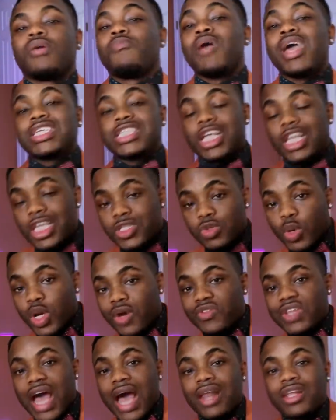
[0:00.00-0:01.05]
basically
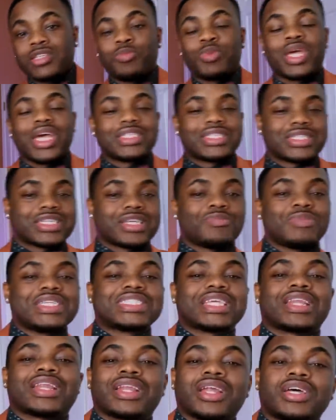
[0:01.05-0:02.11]
$12 because this could be
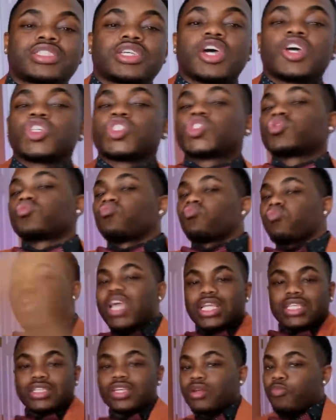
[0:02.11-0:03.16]
sending us
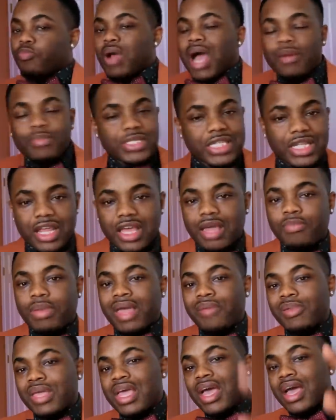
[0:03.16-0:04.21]
straight to the promised land,
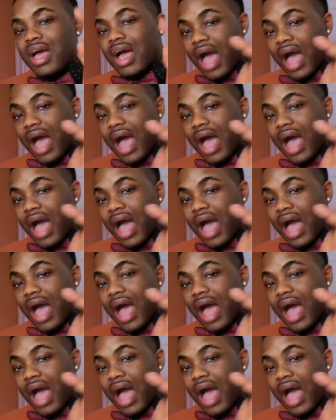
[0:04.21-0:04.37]
baby.